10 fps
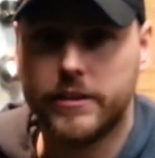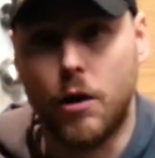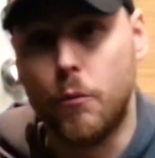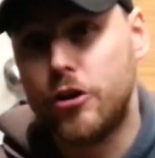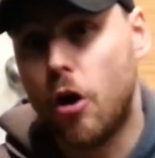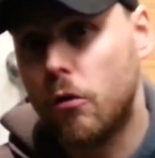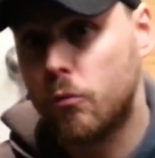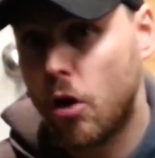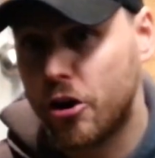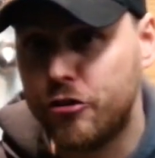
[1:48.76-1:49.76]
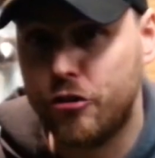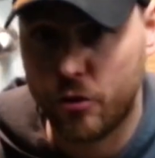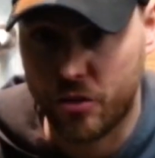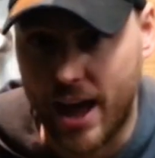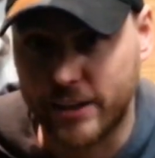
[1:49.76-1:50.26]
Now we don't want to
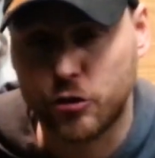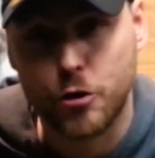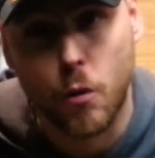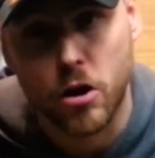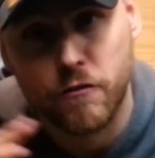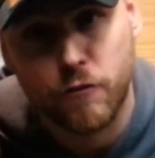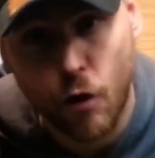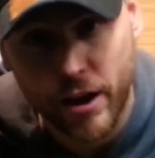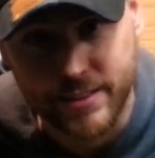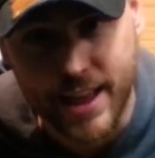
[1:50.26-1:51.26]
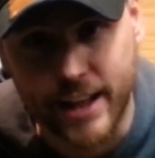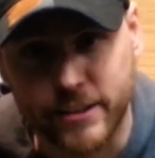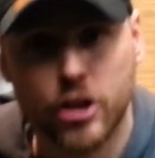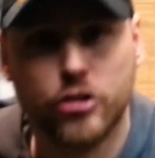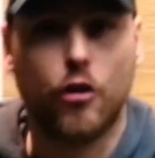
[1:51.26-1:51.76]
do that, so you want to avoid that.
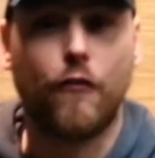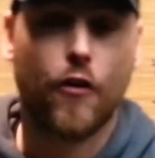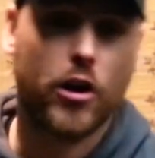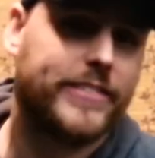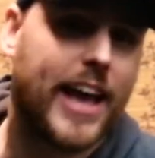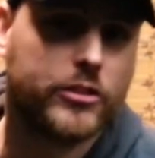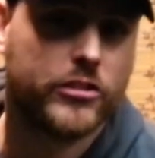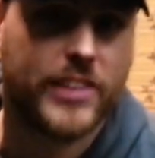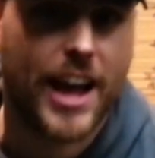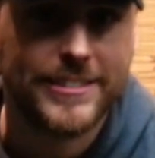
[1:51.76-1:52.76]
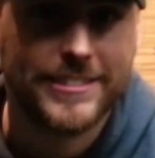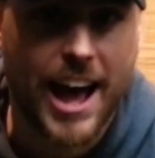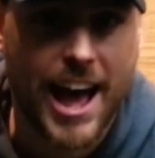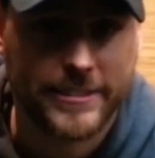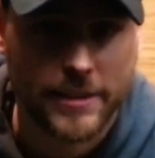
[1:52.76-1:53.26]
So first exercise,
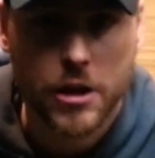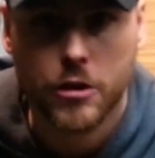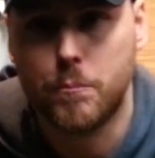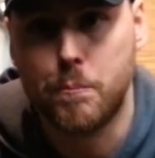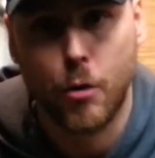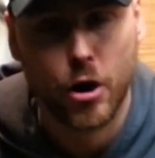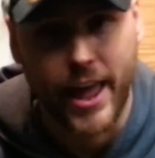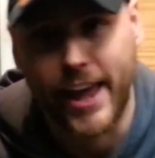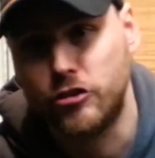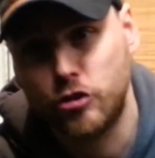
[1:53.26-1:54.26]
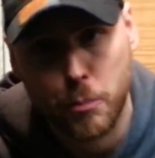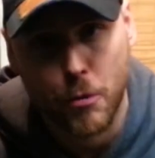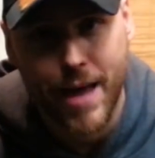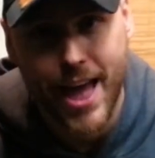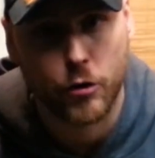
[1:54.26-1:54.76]
guys, put a
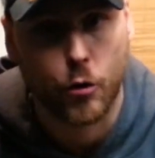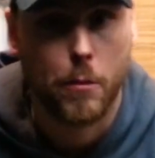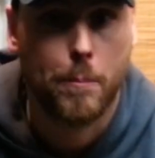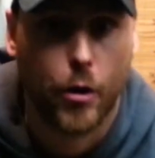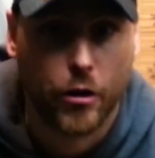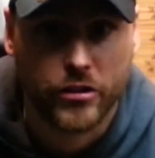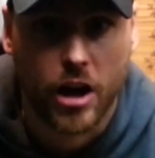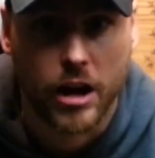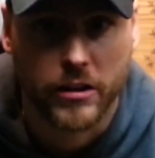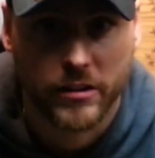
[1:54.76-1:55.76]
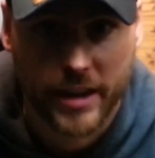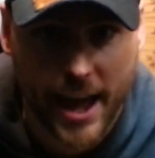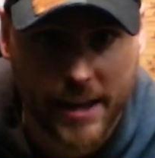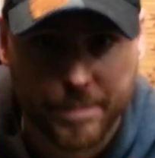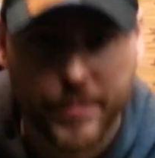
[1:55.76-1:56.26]
Superman or a bird dog,
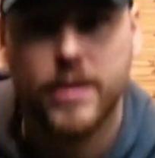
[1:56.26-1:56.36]
okay?